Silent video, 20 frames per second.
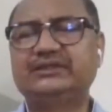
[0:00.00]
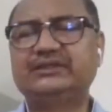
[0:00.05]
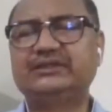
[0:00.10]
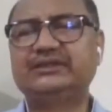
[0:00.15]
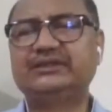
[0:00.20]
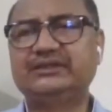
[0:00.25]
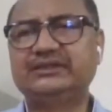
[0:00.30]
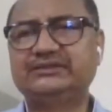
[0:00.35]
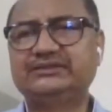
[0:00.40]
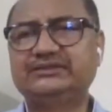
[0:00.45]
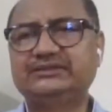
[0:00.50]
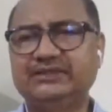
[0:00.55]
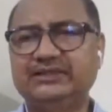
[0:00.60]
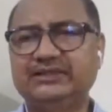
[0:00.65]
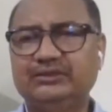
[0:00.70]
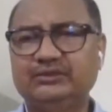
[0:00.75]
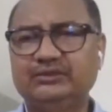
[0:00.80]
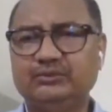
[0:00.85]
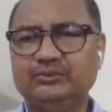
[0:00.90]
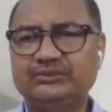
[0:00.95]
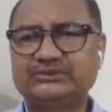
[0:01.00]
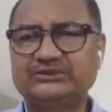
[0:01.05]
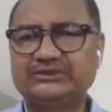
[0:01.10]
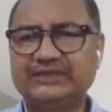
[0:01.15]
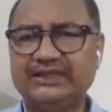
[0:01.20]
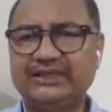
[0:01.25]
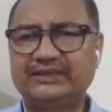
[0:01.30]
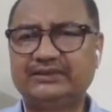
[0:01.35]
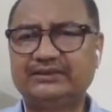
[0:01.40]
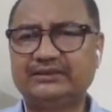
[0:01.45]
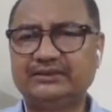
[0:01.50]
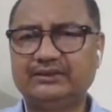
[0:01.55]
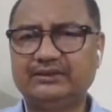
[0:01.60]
thing that he said was that